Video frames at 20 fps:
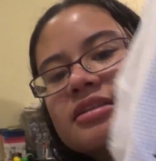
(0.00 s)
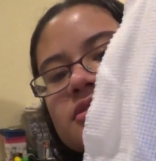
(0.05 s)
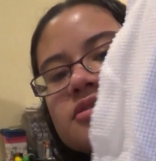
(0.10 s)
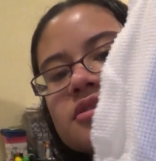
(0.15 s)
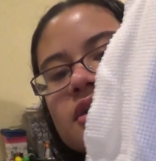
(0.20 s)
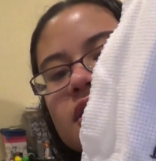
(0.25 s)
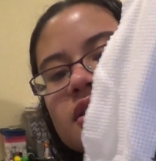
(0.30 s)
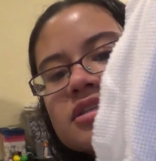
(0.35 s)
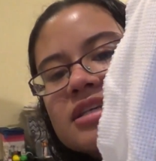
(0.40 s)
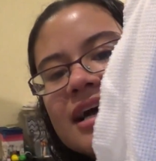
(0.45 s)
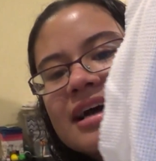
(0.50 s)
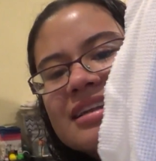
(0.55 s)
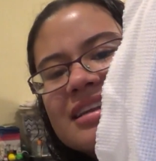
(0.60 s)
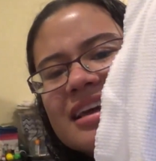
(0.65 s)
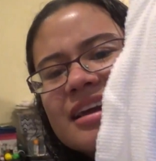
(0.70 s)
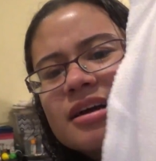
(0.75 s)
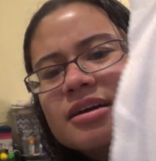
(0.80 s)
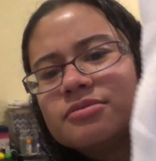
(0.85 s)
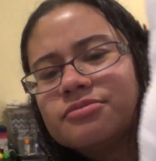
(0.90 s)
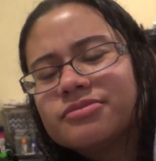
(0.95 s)
the socks had
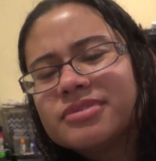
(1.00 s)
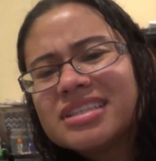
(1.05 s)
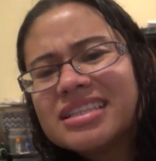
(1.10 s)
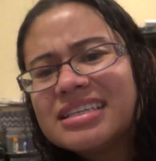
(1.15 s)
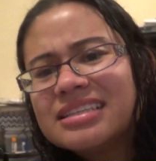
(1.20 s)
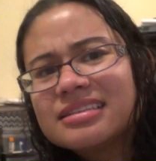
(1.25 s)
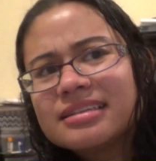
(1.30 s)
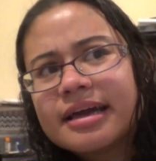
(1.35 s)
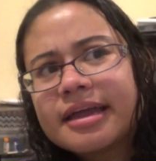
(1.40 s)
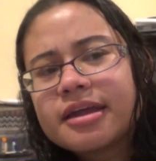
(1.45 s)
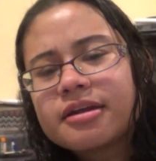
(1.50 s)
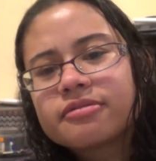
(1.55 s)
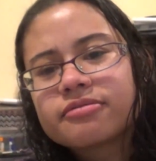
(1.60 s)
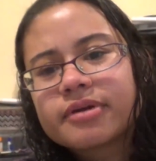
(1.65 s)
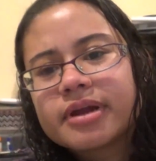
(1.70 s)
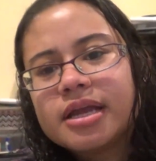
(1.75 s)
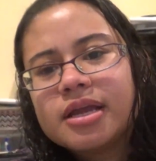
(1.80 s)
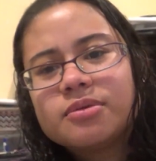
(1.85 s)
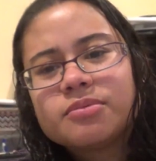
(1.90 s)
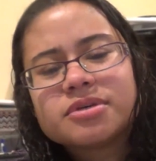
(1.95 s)
like a really light
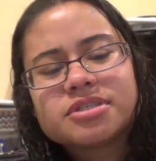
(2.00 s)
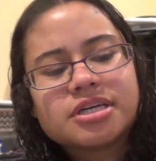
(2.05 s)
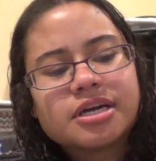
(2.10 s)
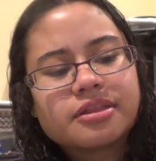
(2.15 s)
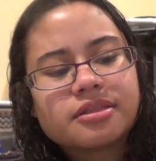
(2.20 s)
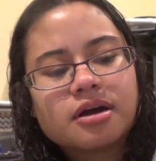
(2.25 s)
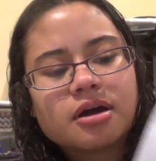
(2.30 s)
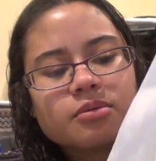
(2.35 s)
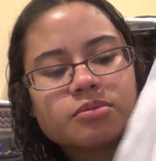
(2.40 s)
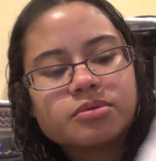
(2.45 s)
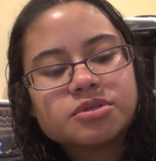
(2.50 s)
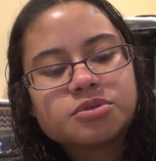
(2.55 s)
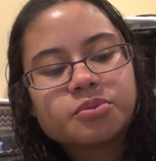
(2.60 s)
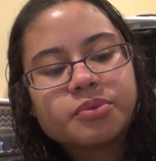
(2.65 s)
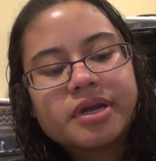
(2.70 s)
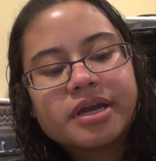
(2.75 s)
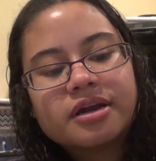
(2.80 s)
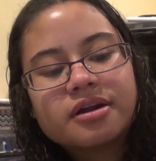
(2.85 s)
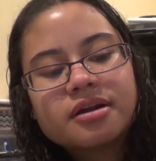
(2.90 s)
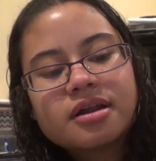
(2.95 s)
green, which I thought was
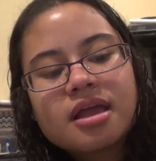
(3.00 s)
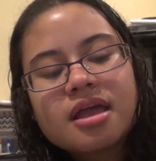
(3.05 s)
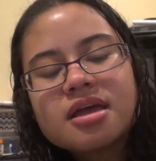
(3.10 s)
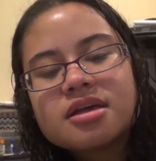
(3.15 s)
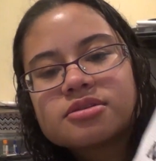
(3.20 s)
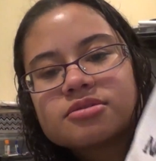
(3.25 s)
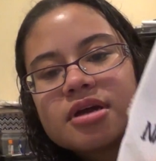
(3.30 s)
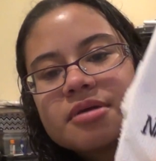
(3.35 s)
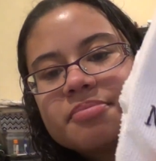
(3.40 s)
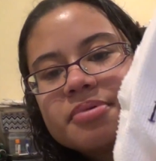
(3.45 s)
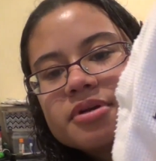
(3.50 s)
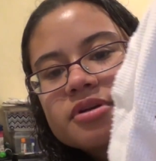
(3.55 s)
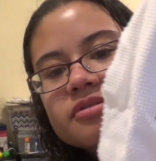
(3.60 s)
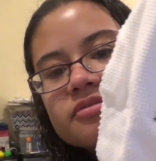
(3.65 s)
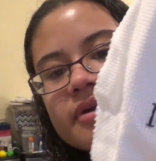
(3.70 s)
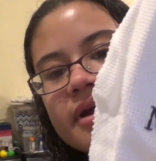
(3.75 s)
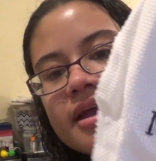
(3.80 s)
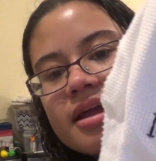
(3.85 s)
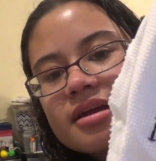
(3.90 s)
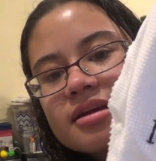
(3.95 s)
weird. So I put
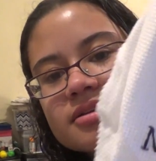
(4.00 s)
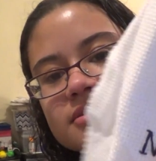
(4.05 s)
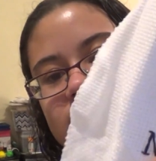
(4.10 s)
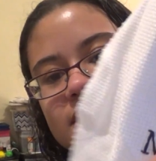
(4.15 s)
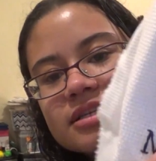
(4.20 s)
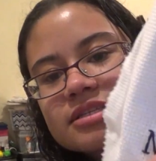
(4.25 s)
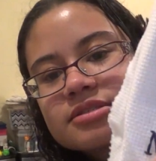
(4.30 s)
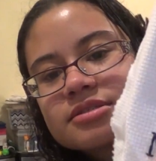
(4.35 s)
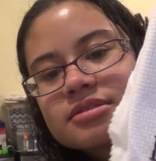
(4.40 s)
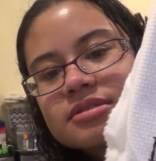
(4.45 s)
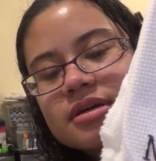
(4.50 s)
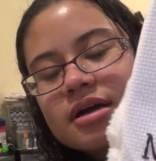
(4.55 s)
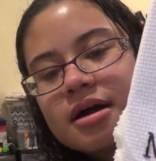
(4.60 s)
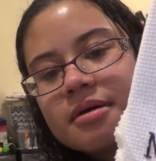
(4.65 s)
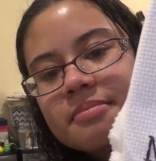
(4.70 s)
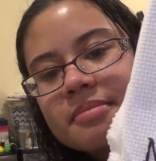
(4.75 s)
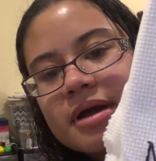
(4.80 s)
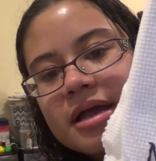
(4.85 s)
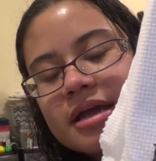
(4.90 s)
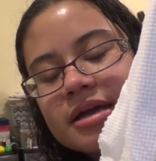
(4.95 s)
gray because that's
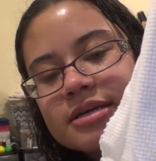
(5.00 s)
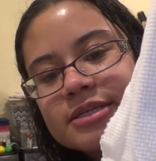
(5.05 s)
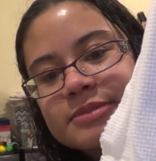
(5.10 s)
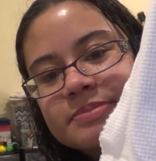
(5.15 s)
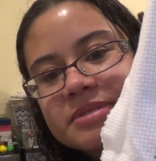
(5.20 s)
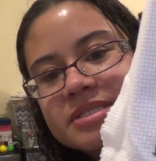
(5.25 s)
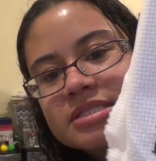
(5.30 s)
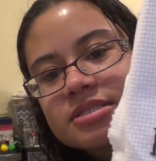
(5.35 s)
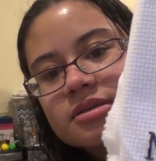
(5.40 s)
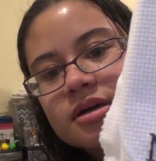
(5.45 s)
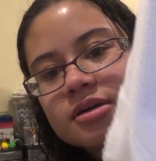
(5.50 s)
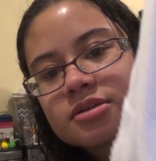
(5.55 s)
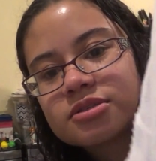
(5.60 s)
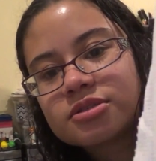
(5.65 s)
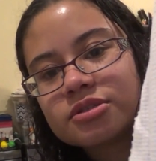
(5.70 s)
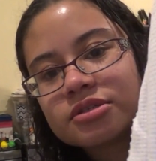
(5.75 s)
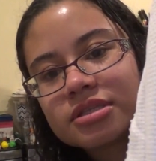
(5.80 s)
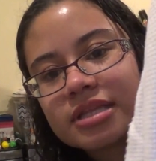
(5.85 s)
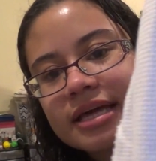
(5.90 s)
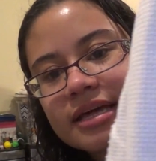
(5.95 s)
my husband's socks
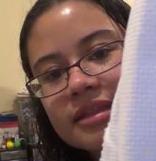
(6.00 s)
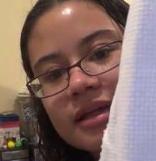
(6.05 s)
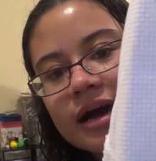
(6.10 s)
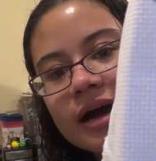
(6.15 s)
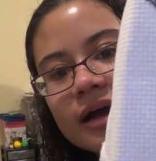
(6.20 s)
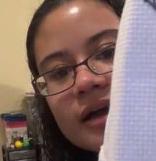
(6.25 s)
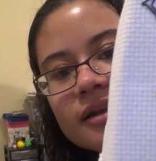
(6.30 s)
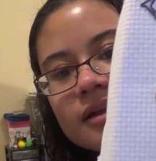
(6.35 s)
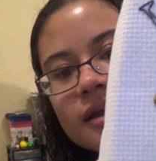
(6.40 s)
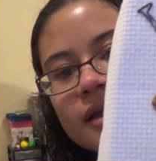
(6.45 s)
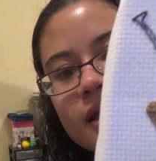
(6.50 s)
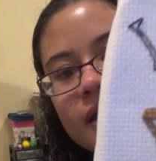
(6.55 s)
look like that.